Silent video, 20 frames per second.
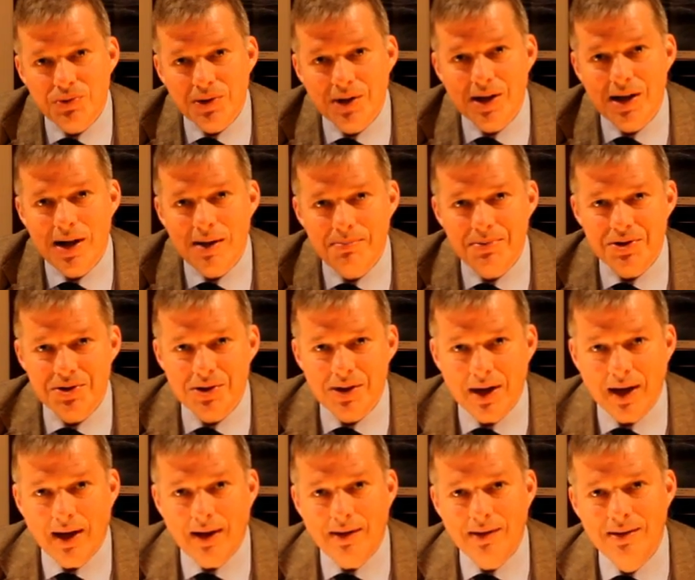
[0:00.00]
to accomplish
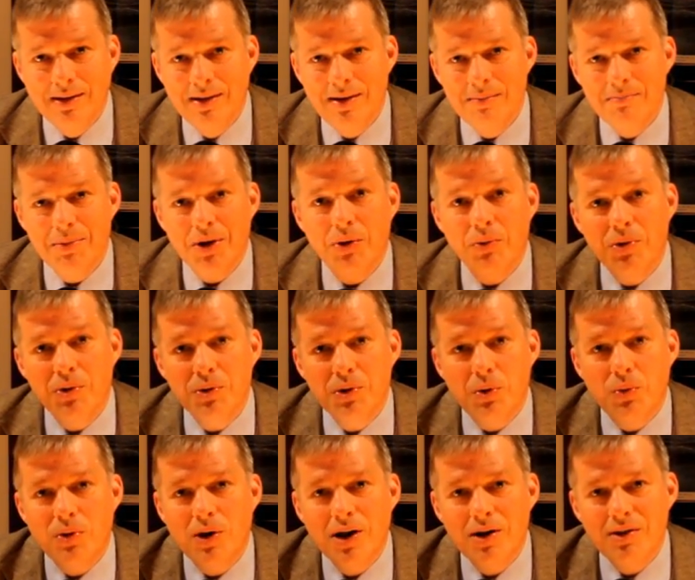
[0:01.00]
that. But it would
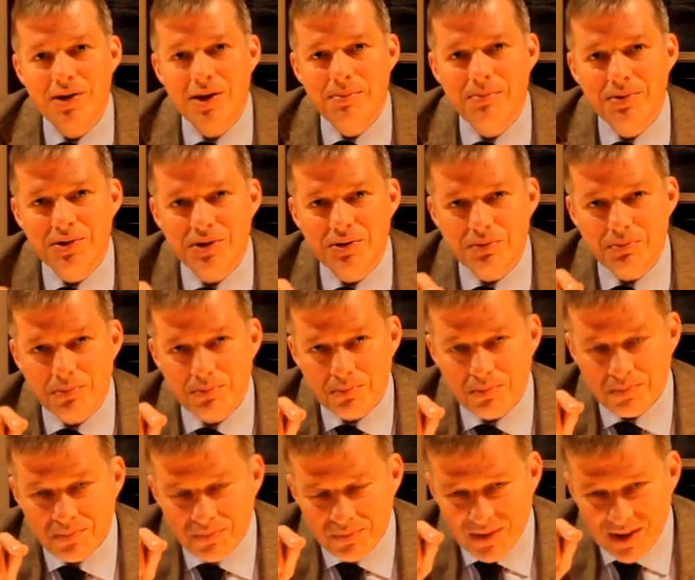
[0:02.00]
require them to
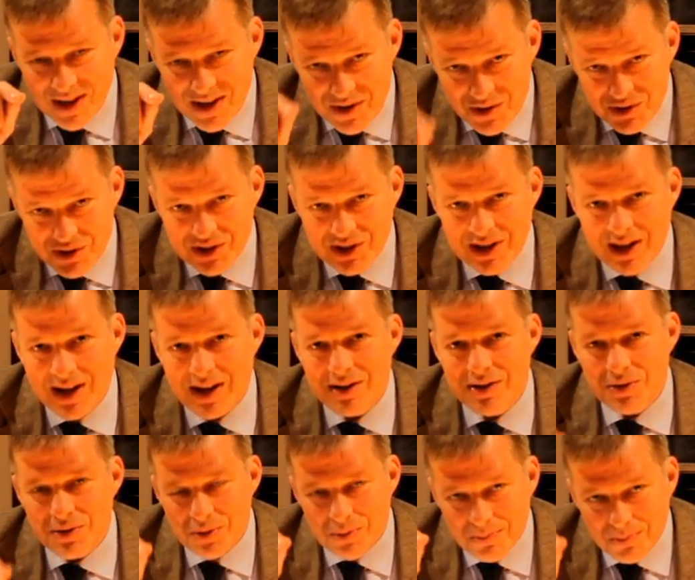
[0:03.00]
understand
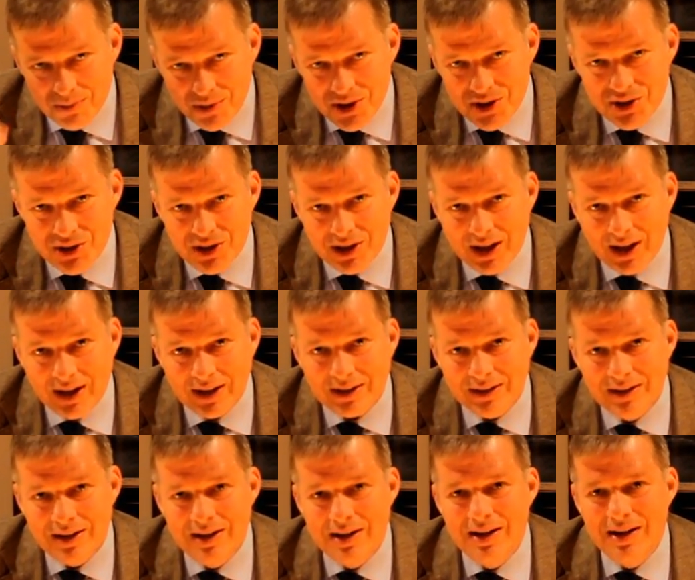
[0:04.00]
and to appreciate
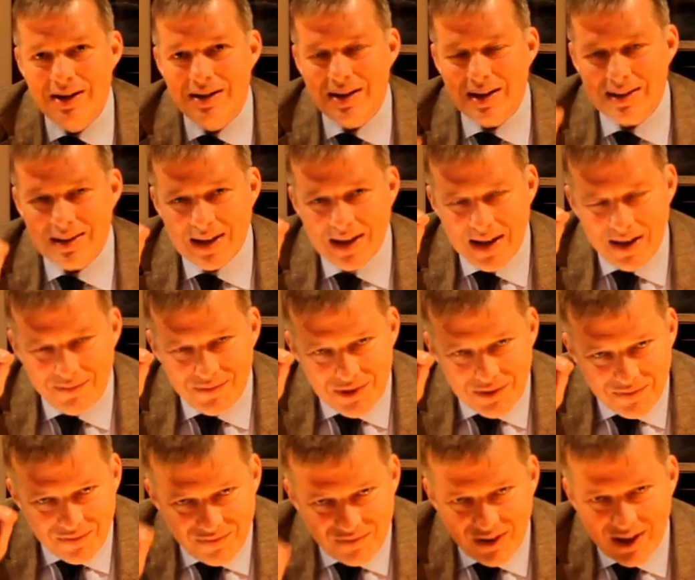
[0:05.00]
that they have to
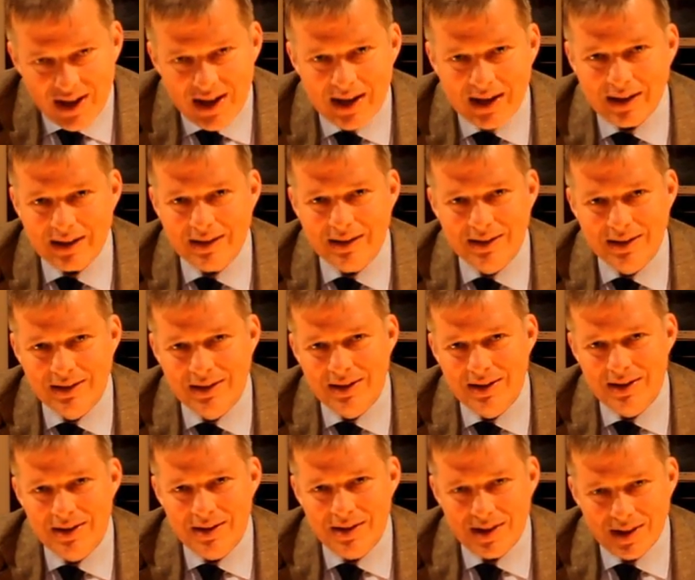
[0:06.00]
fight
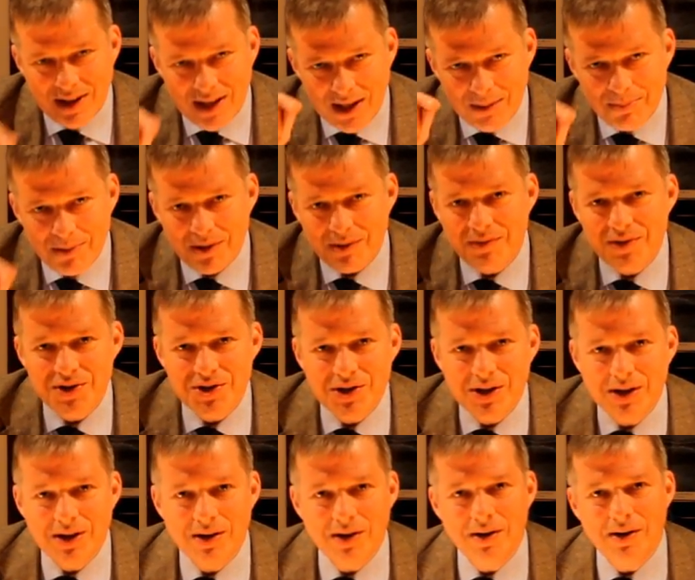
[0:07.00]
to keep our
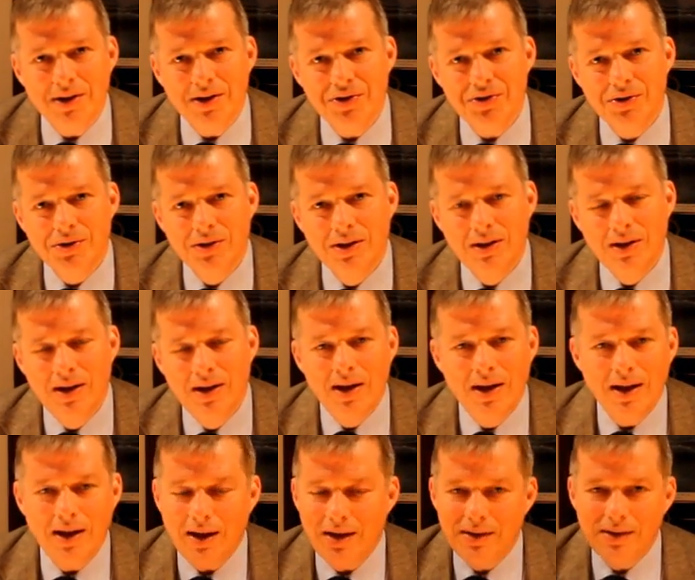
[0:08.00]
fishing heritage.
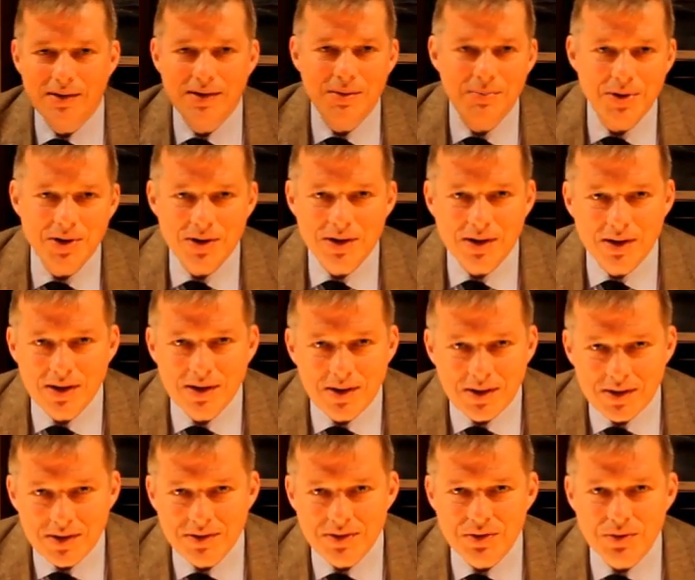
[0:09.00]
And the American
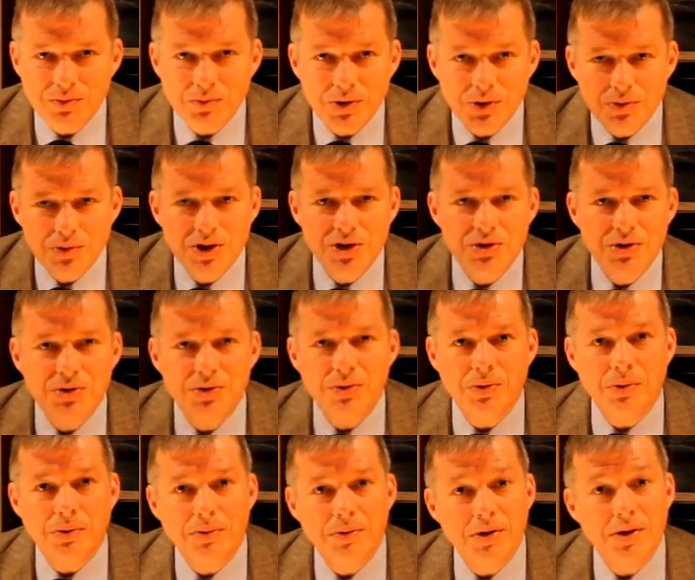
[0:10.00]
Indians would agree
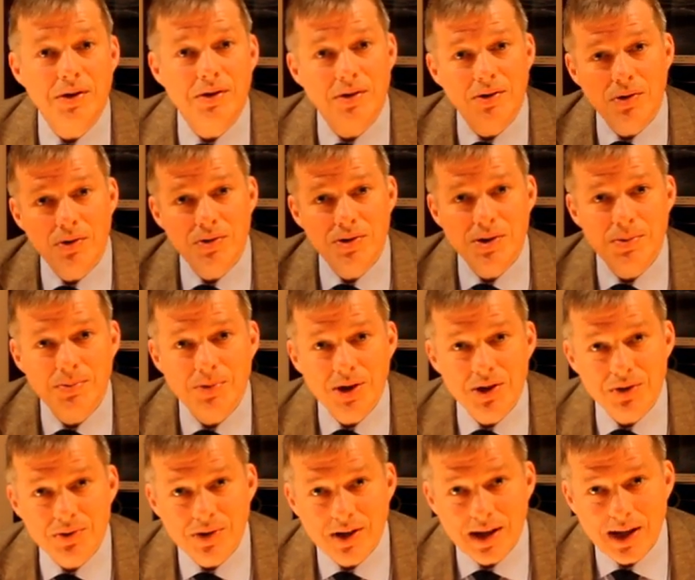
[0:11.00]
too. The
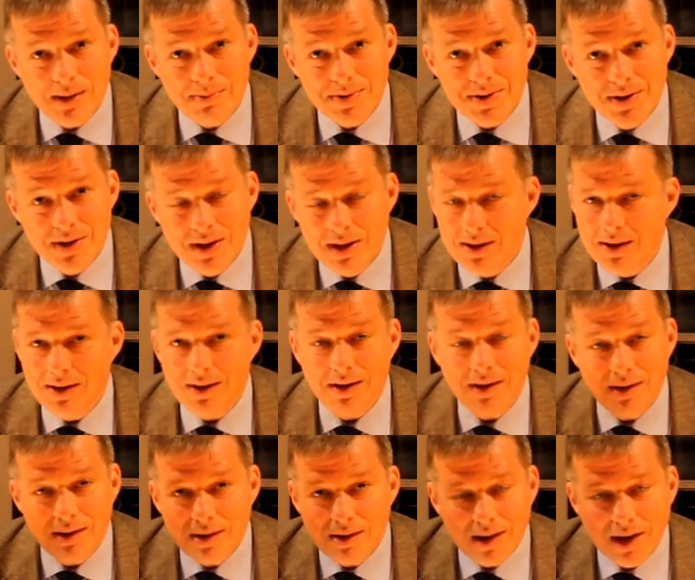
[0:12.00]
Ojibwe tribes,
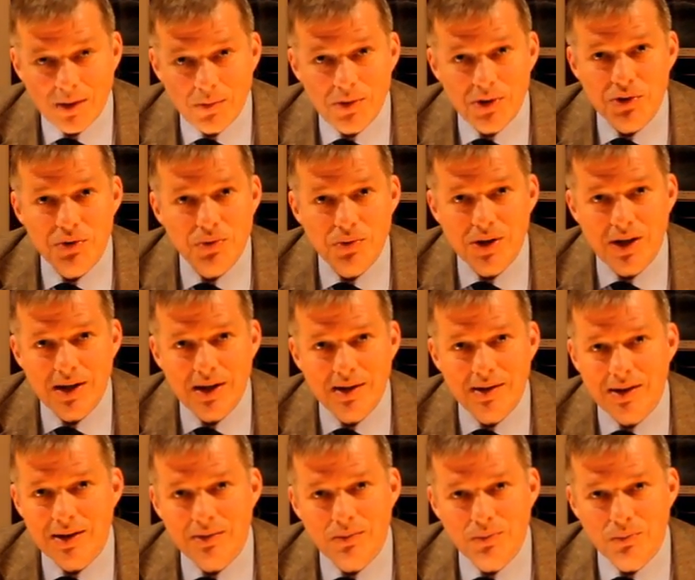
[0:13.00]
they would
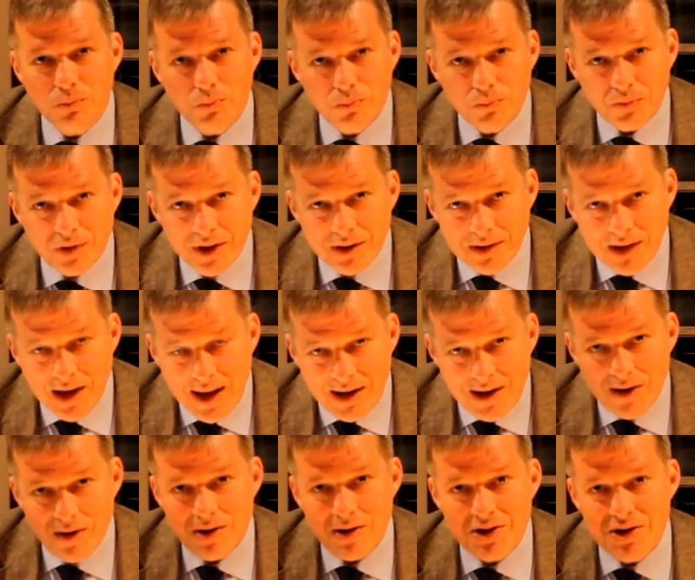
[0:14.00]
agree
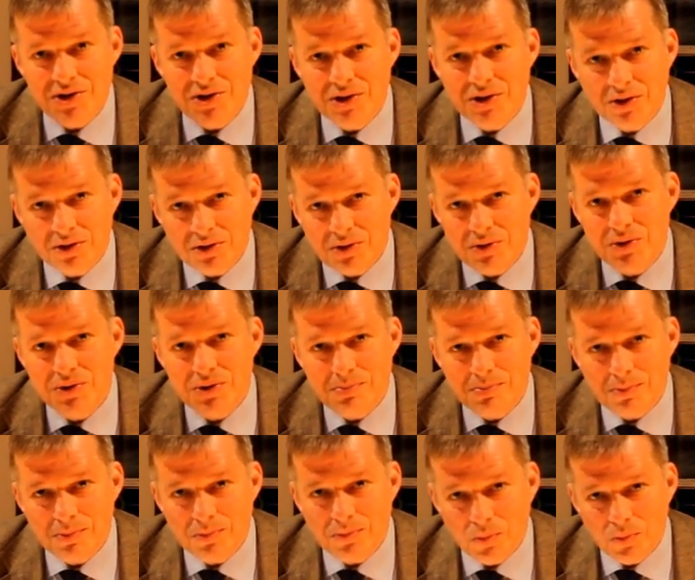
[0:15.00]
that heritage includes
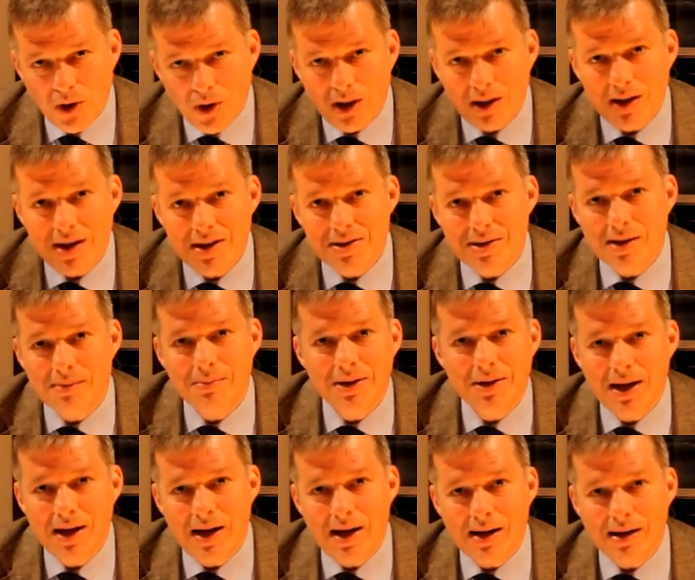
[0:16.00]
walleyes on Mille
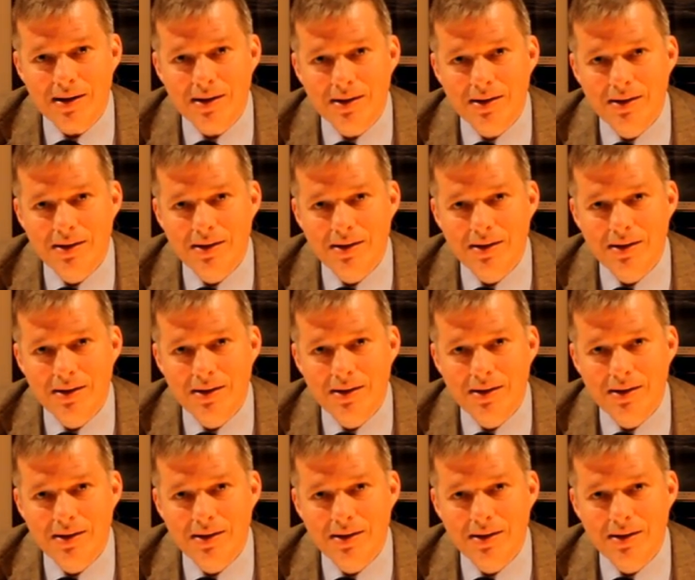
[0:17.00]
Lacs.